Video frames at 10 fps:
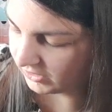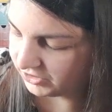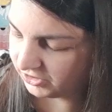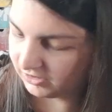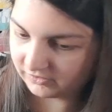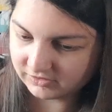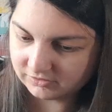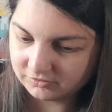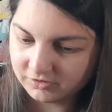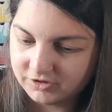I do love the
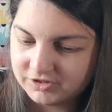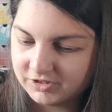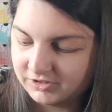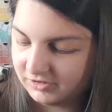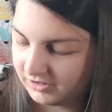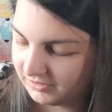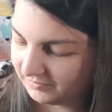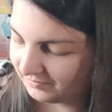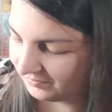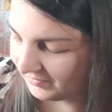little crochet
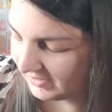um,